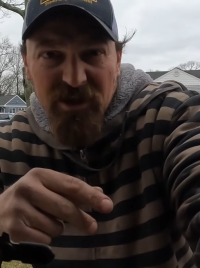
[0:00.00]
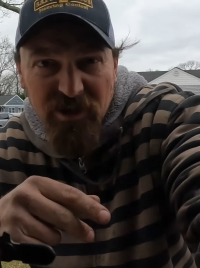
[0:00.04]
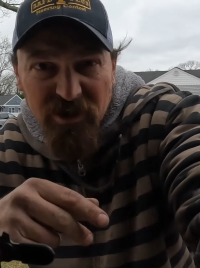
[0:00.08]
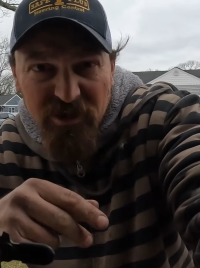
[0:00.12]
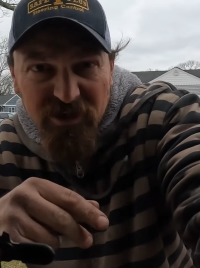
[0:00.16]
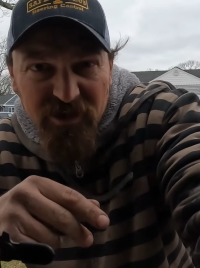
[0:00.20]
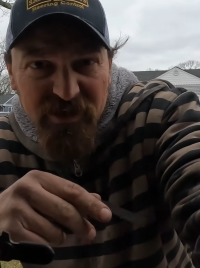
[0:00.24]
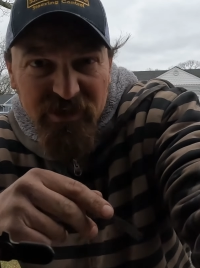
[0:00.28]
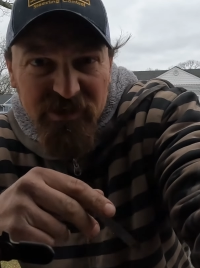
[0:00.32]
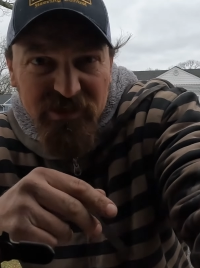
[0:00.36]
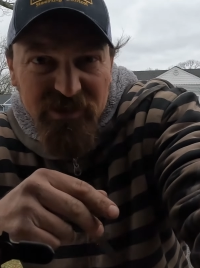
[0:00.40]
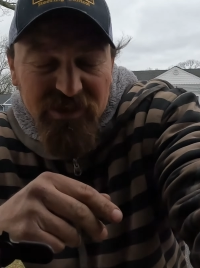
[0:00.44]

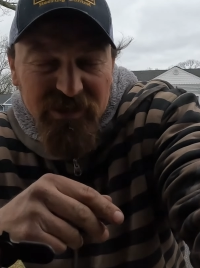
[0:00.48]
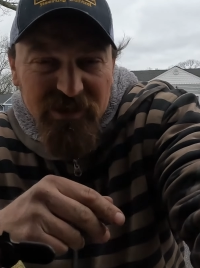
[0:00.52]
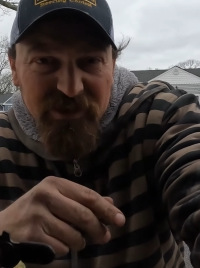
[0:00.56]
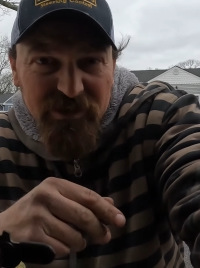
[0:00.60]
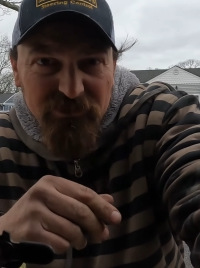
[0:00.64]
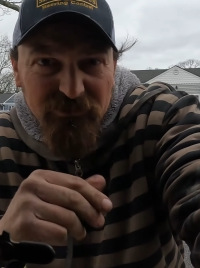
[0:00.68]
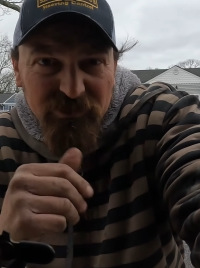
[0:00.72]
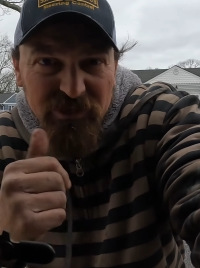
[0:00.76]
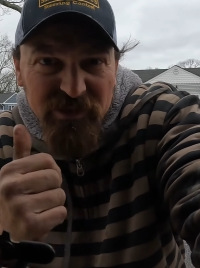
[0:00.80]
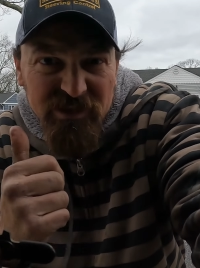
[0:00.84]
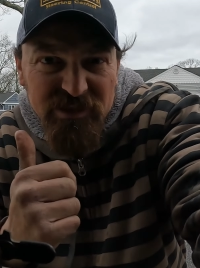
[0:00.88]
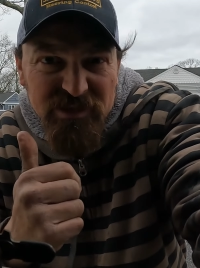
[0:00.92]
Alright,
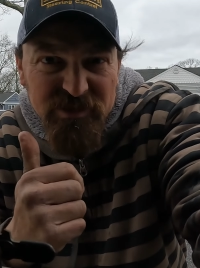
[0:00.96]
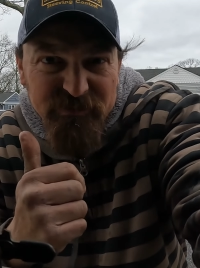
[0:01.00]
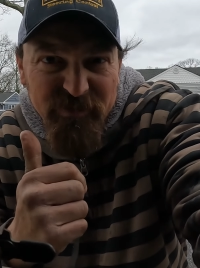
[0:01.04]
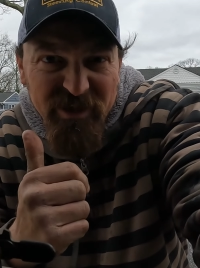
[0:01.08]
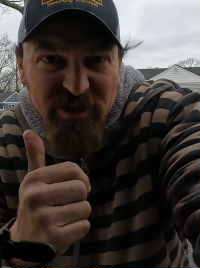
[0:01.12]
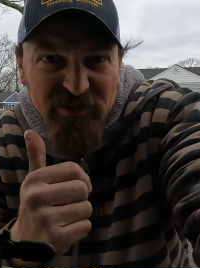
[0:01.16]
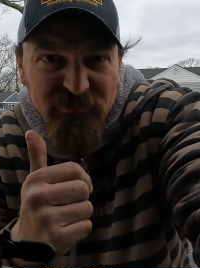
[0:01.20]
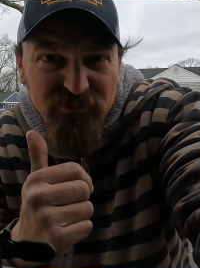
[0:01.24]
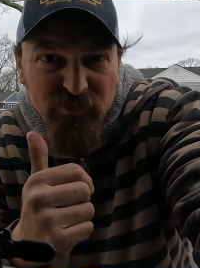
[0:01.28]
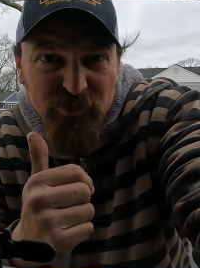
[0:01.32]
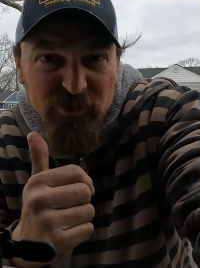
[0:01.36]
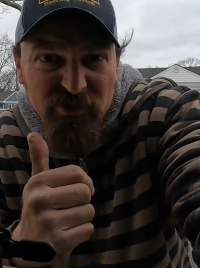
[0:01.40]
Aurelia's
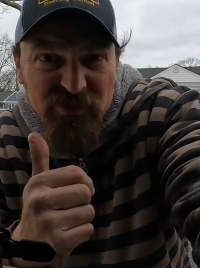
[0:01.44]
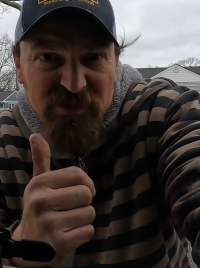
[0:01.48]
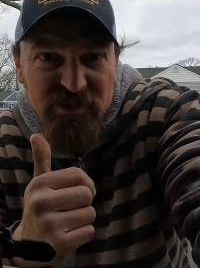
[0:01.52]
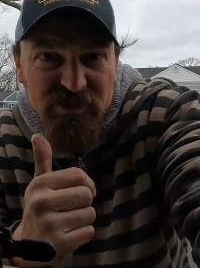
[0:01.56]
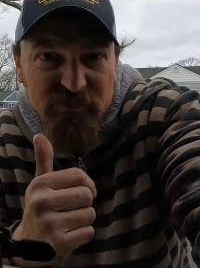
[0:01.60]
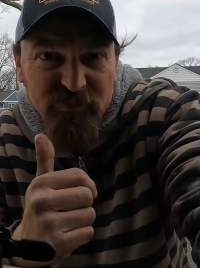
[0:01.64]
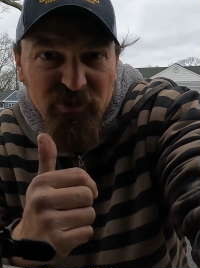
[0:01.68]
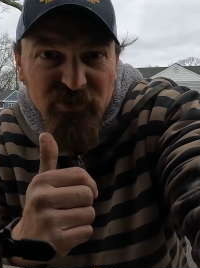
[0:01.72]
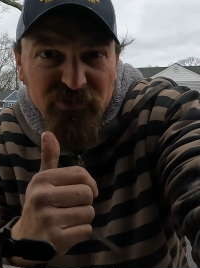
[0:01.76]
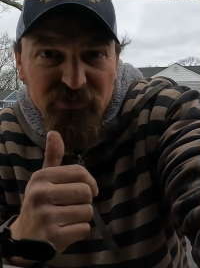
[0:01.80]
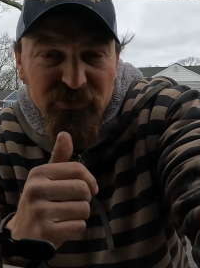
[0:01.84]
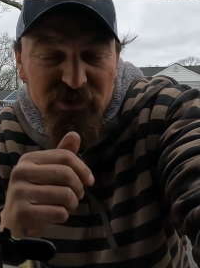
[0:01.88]
back from her
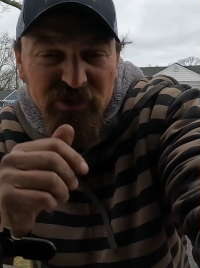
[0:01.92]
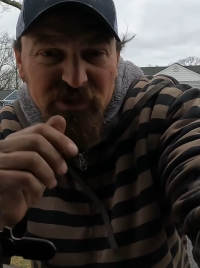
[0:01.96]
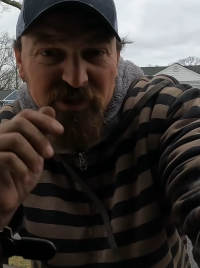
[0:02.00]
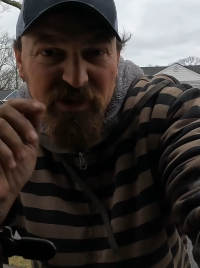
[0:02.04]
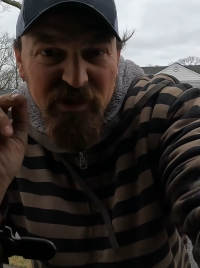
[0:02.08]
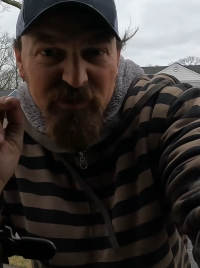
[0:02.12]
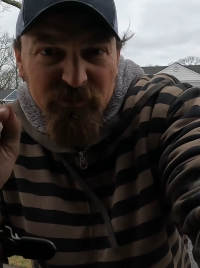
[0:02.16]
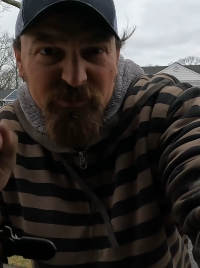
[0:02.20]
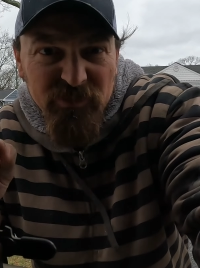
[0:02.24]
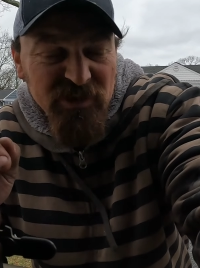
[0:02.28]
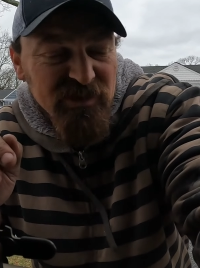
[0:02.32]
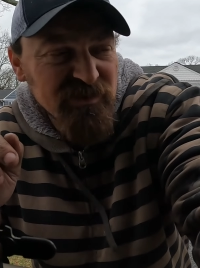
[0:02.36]
sleepover.
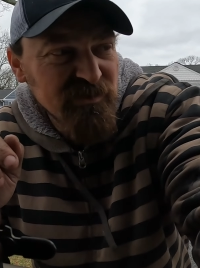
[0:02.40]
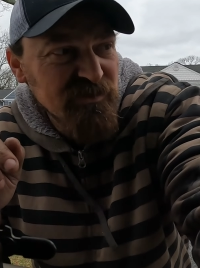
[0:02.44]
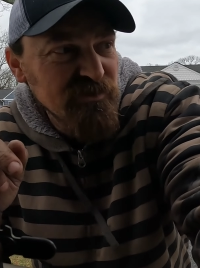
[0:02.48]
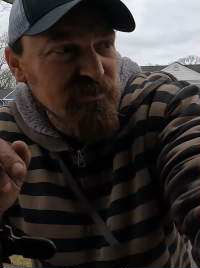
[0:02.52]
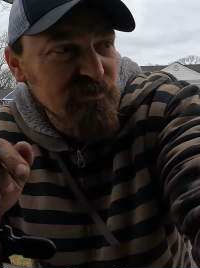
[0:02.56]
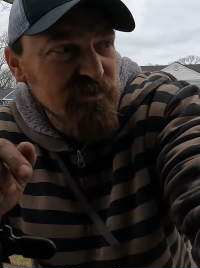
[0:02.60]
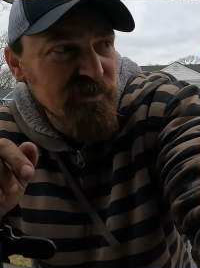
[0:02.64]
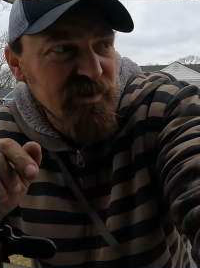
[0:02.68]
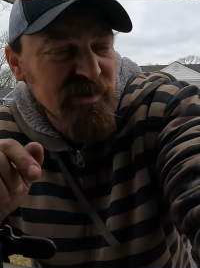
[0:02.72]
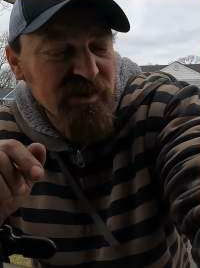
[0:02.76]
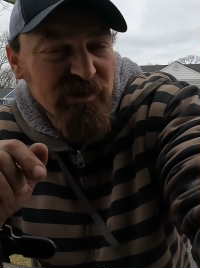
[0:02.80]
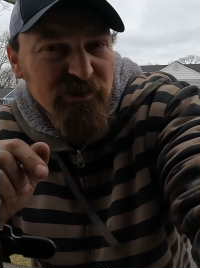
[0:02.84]
I'm going to
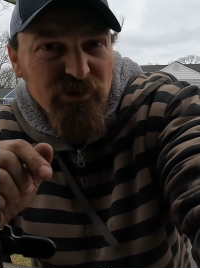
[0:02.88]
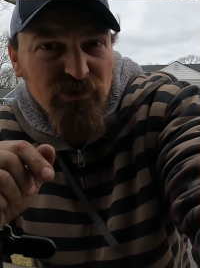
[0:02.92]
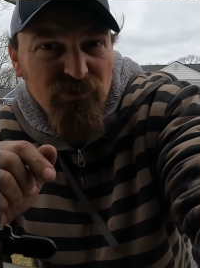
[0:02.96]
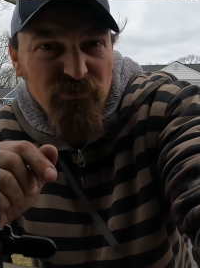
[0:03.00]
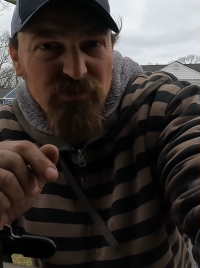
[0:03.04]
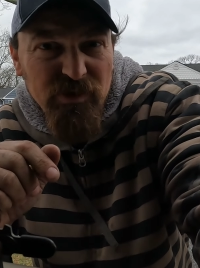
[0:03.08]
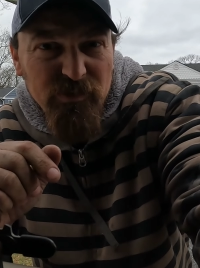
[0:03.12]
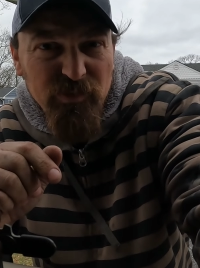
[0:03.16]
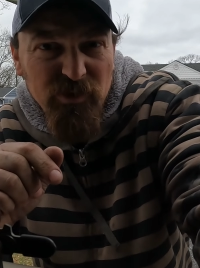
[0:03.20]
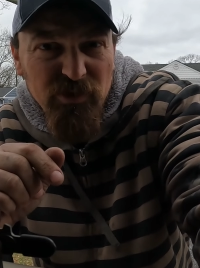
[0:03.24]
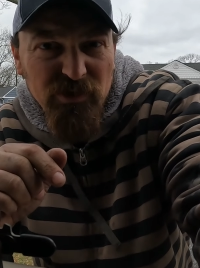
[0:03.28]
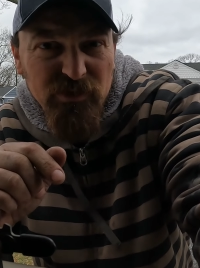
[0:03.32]
do the other
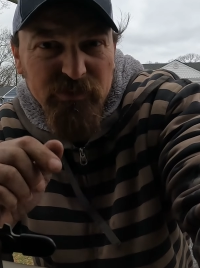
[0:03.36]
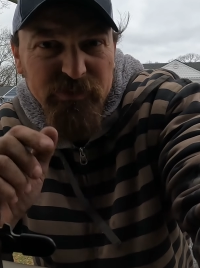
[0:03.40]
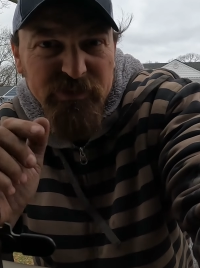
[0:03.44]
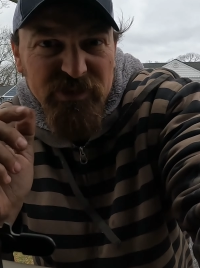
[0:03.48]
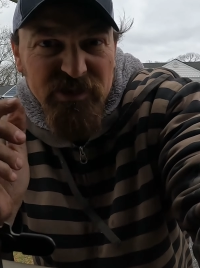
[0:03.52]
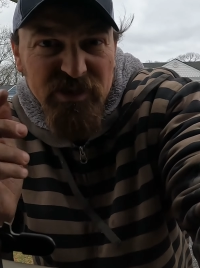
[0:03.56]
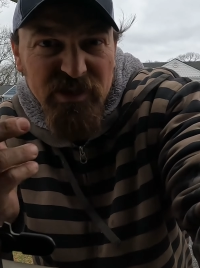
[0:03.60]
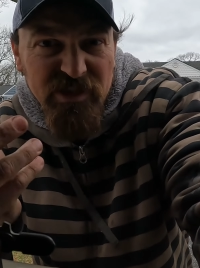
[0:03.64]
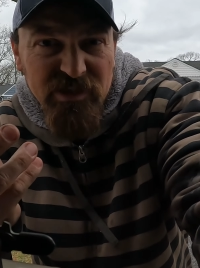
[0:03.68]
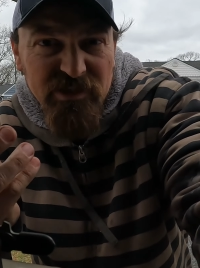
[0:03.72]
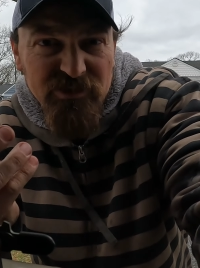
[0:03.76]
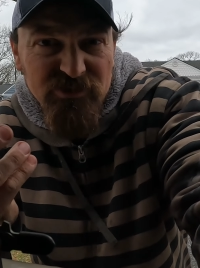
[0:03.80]
3 bulbs
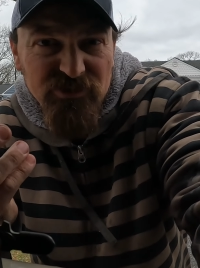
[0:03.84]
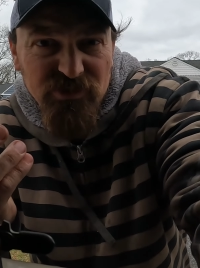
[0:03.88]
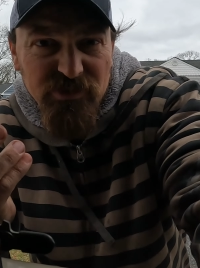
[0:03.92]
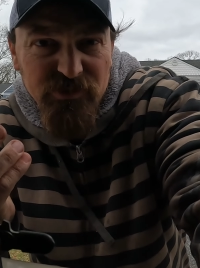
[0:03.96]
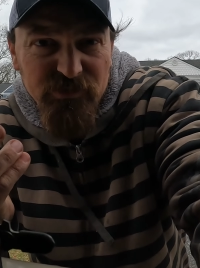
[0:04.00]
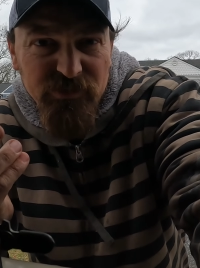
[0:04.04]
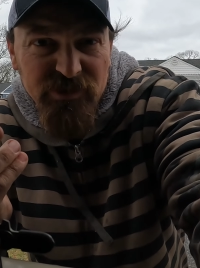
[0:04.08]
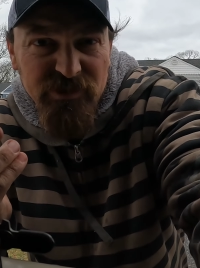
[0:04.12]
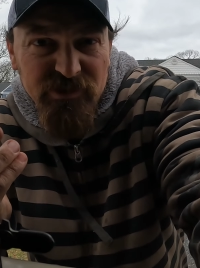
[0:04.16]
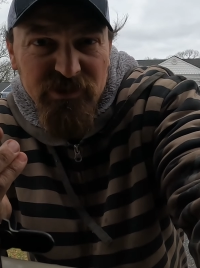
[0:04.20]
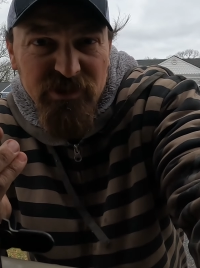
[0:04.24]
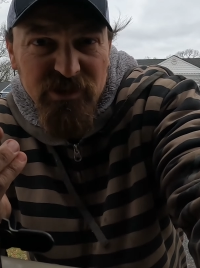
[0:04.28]
and I'll show you
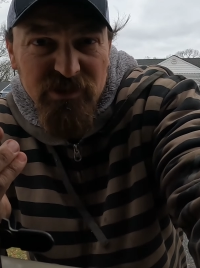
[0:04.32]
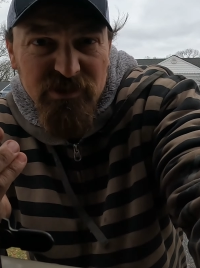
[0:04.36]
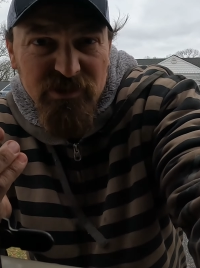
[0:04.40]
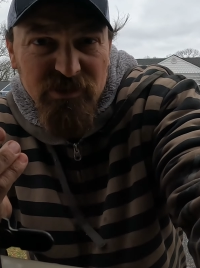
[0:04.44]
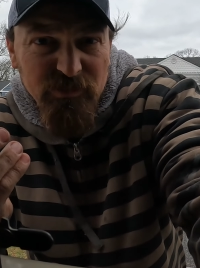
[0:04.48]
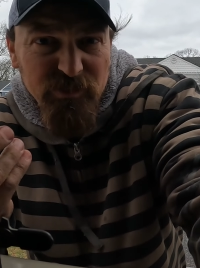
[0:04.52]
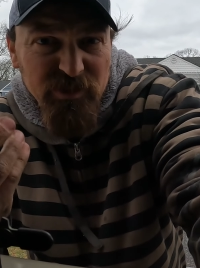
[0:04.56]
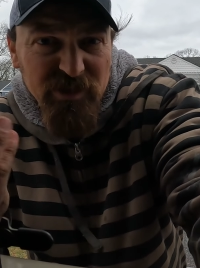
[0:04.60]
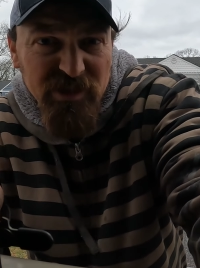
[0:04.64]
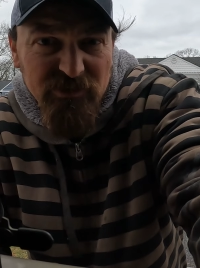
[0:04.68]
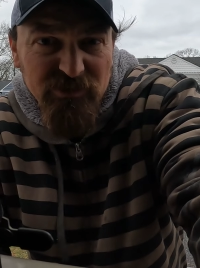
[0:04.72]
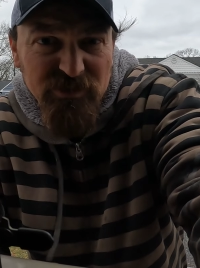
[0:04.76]
when they're done.
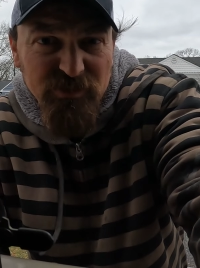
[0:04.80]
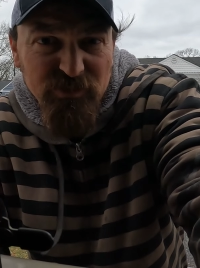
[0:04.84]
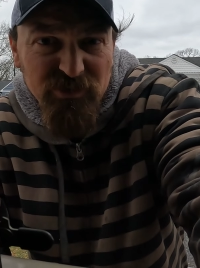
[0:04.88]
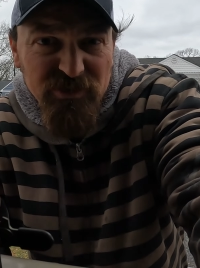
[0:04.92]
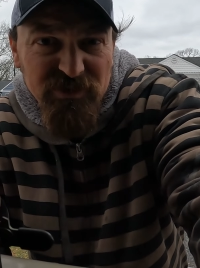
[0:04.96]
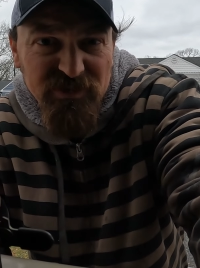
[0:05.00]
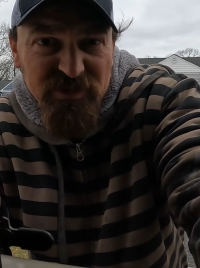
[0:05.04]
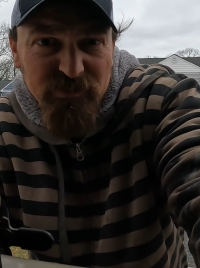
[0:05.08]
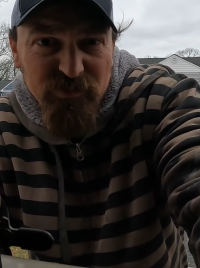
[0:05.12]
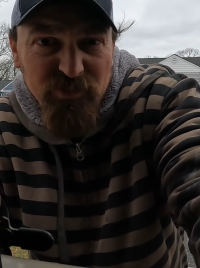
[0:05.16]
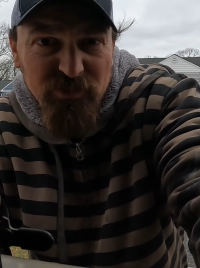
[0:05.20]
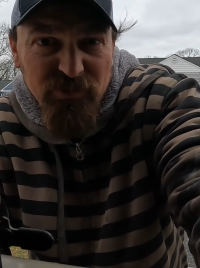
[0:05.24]
But that was
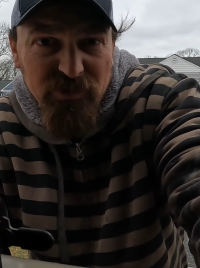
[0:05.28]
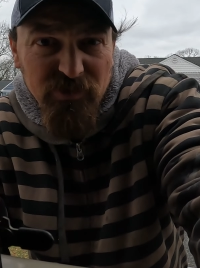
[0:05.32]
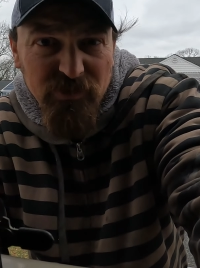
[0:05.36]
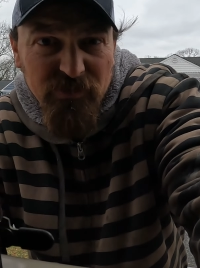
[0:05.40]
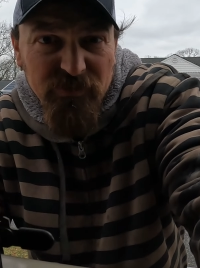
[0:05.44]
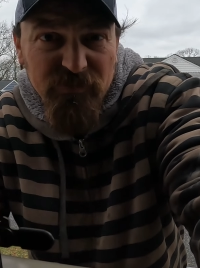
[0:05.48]
pretty simple.